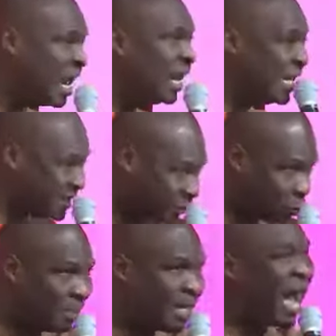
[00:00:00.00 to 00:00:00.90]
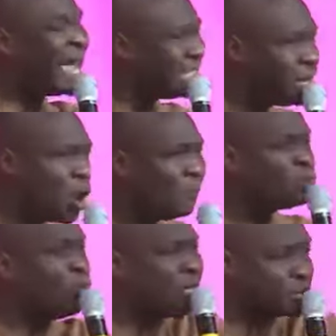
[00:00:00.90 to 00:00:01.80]
Listen to me, I didn't come
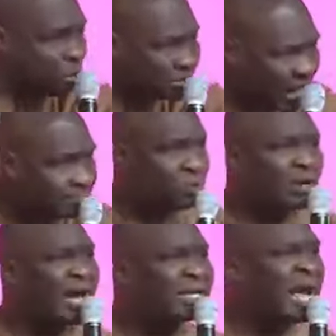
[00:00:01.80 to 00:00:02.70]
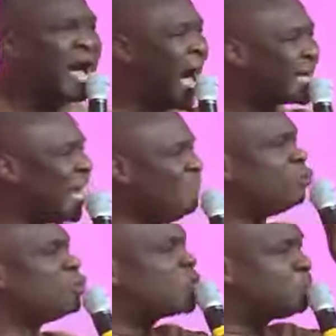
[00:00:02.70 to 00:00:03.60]
to waste your time tonight. I came
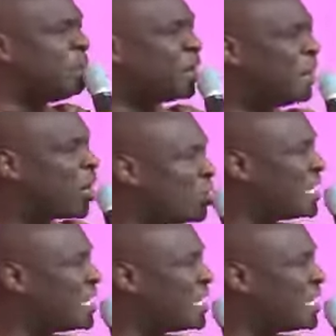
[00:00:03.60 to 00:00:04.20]
to speak because